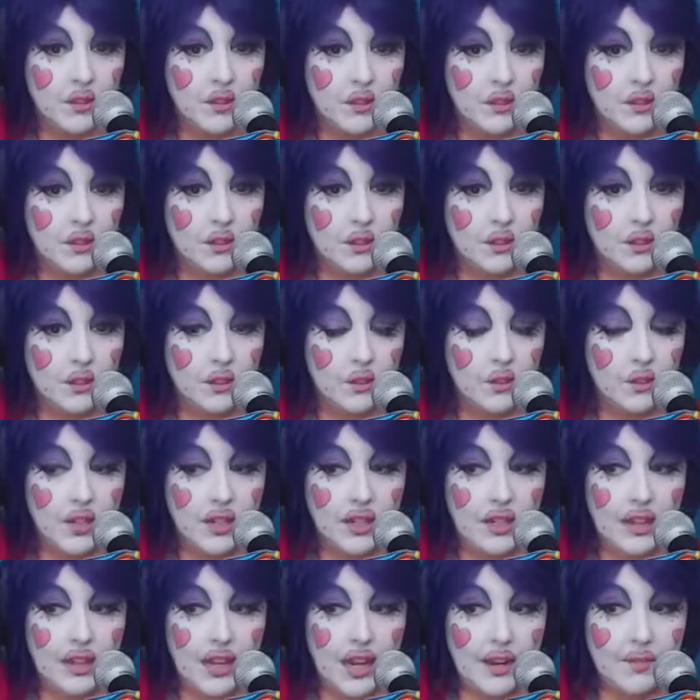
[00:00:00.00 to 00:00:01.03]
So
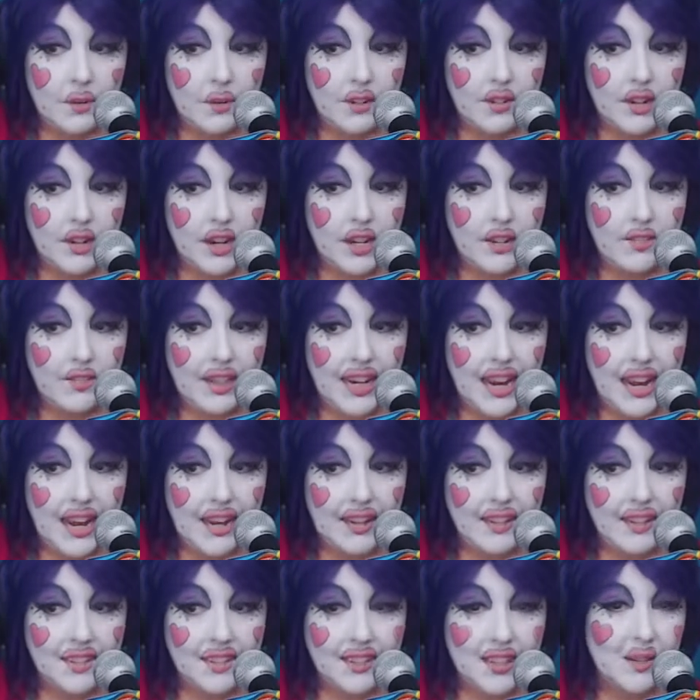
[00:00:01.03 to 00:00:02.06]
I've always kind of like
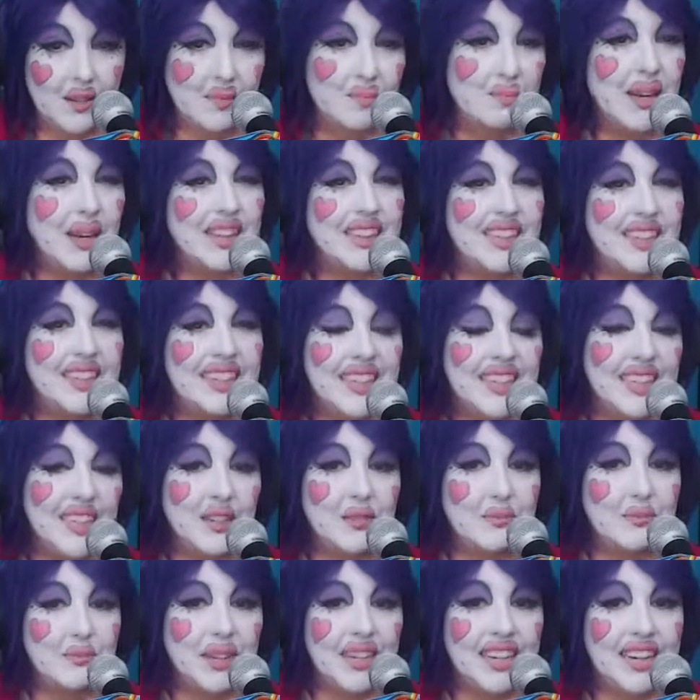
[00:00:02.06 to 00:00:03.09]
had this like melody
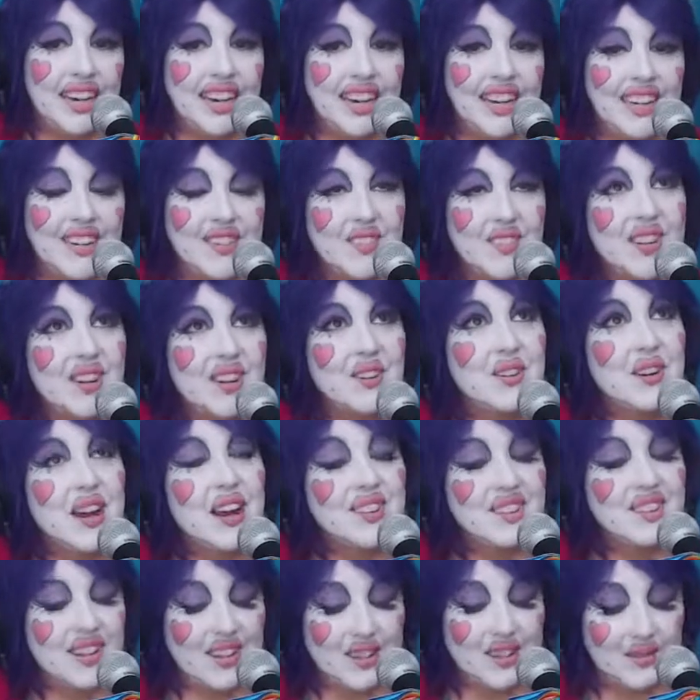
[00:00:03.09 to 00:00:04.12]
in my head. It was,
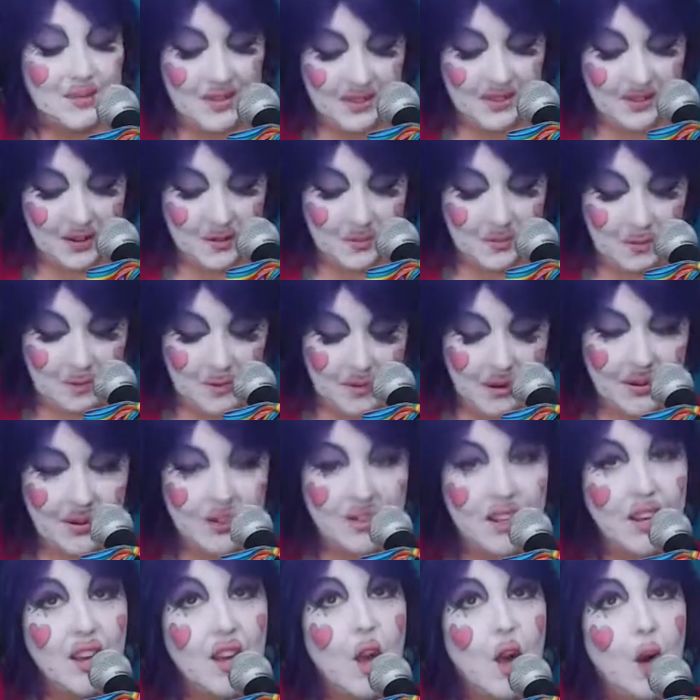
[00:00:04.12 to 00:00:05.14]
let me see if I remember how it goes.
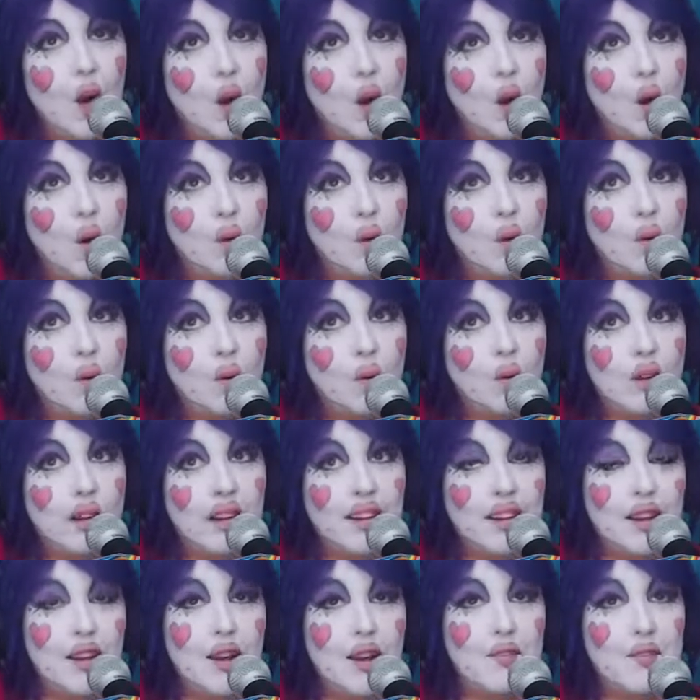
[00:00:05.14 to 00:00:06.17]
Oh,
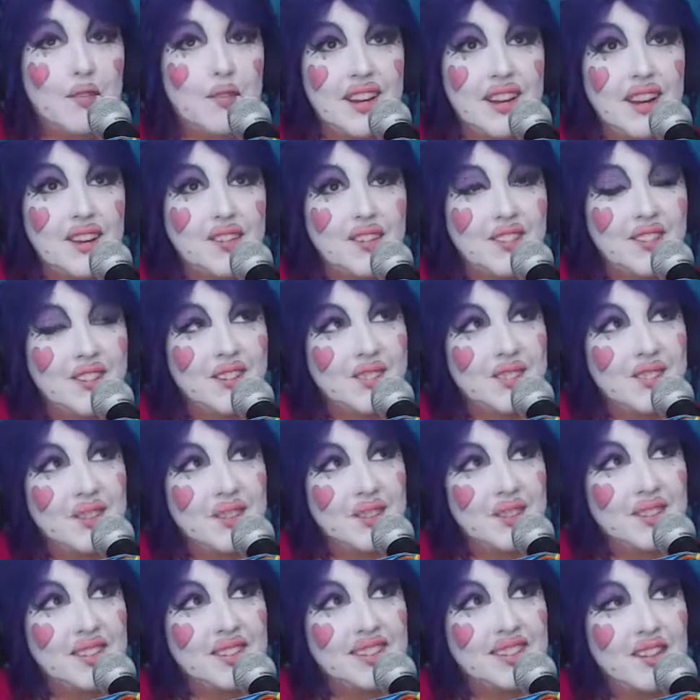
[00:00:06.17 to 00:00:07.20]
I was an alto, so I
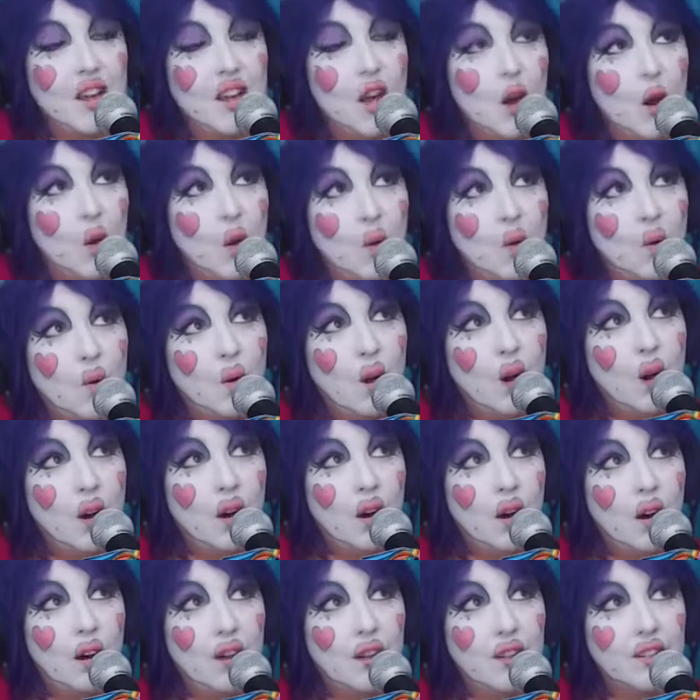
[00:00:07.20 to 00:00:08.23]
don't, oh,
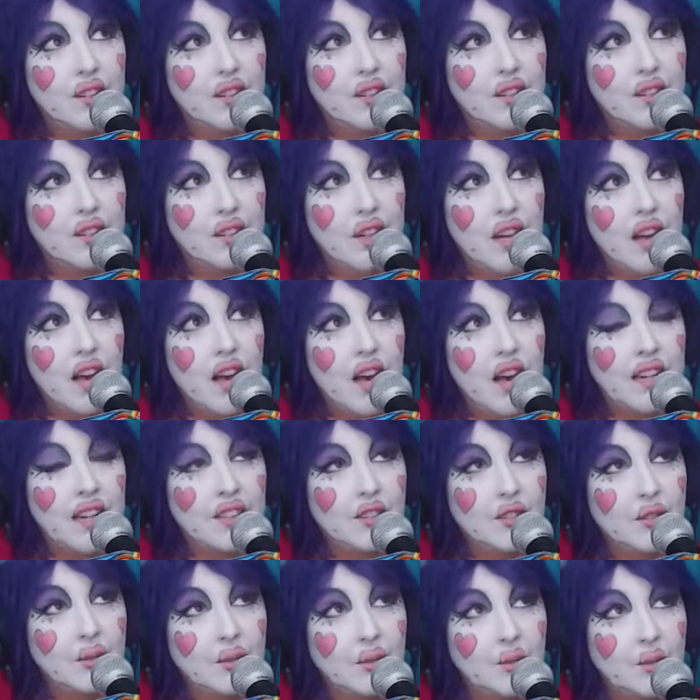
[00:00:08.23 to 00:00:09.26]
Hoggard High
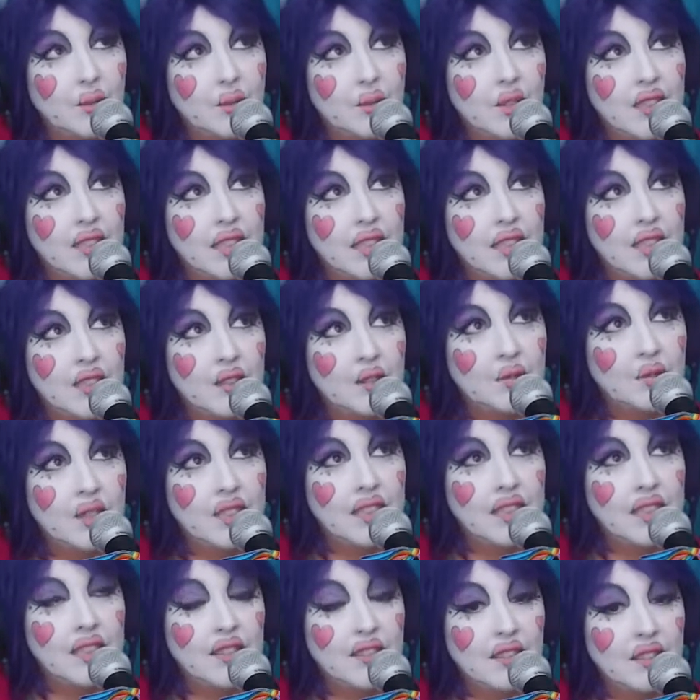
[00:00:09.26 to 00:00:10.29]
to thee
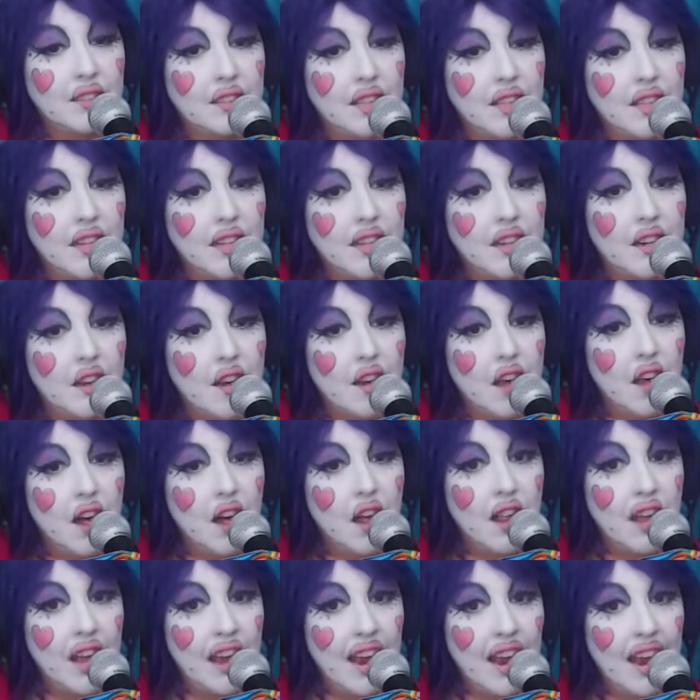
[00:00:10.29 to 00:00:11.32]
we sing,
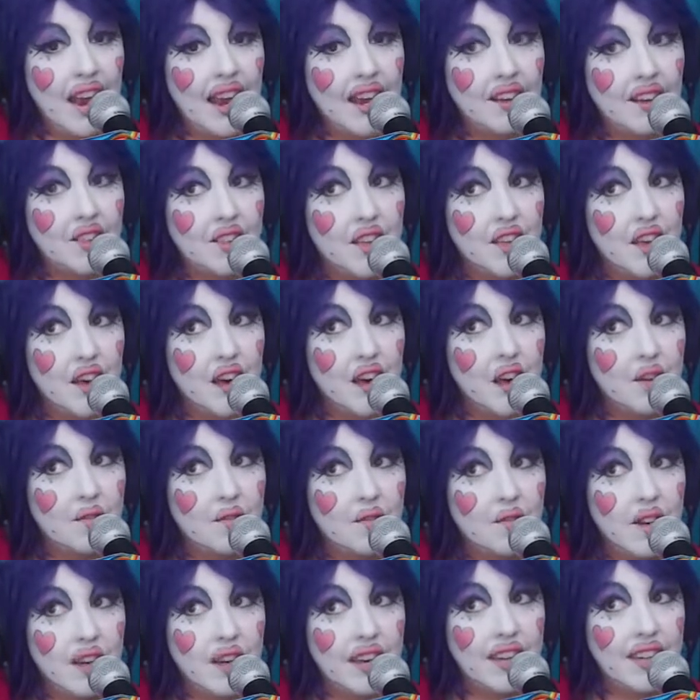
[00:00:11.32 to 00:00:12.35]
all hail the
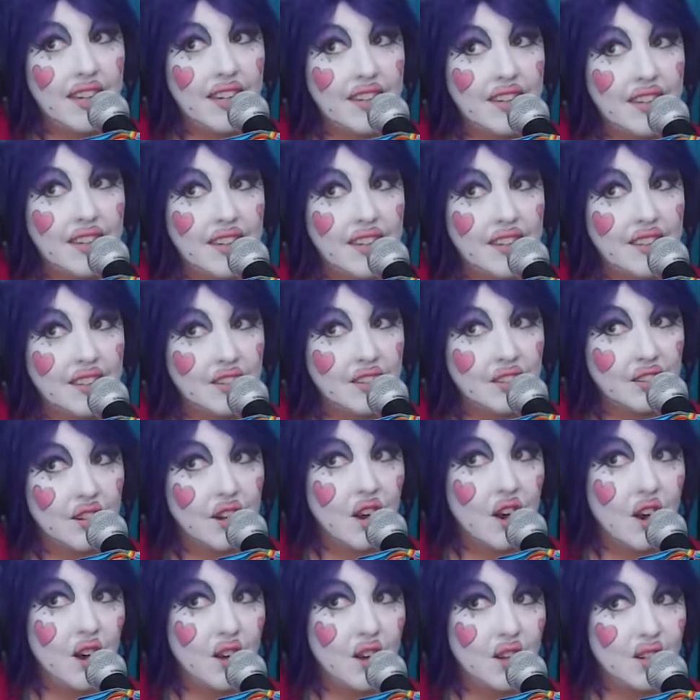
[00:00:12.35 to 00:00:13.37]
Vikings
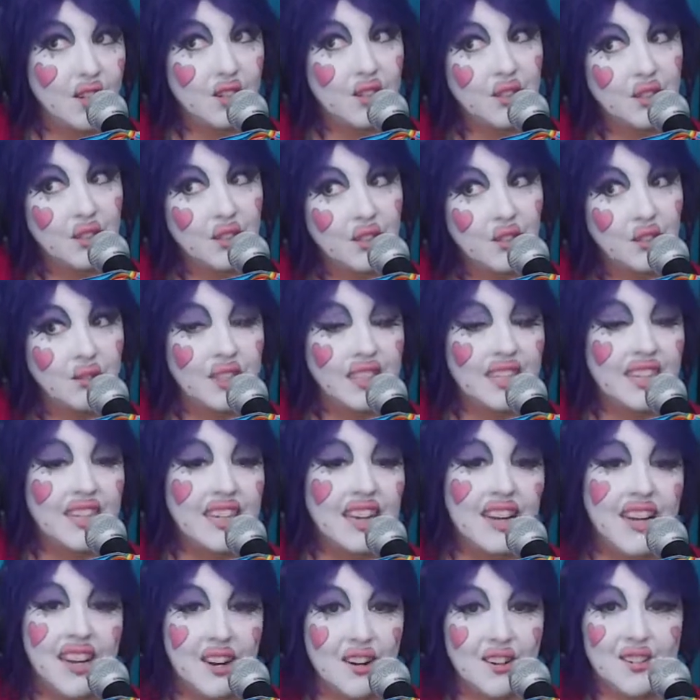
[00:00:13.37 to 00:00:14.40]
conquering,
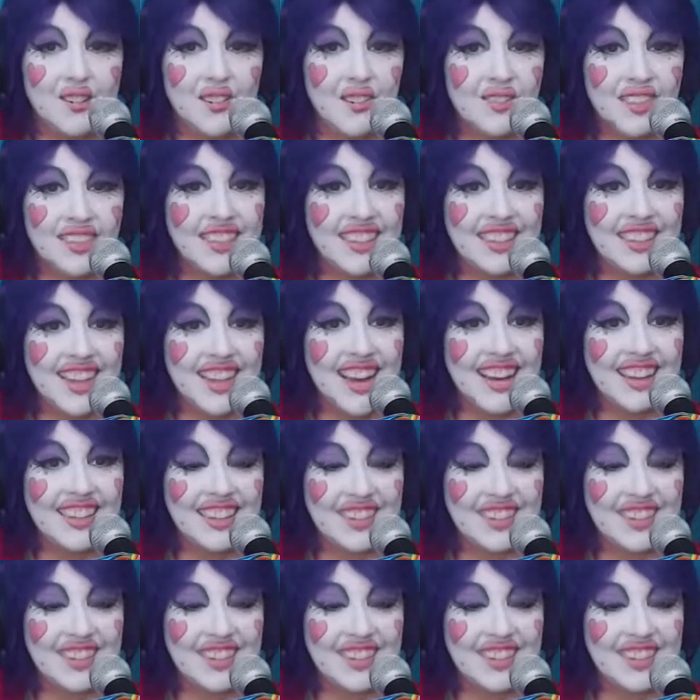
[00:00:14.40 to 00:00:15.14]
or something like that.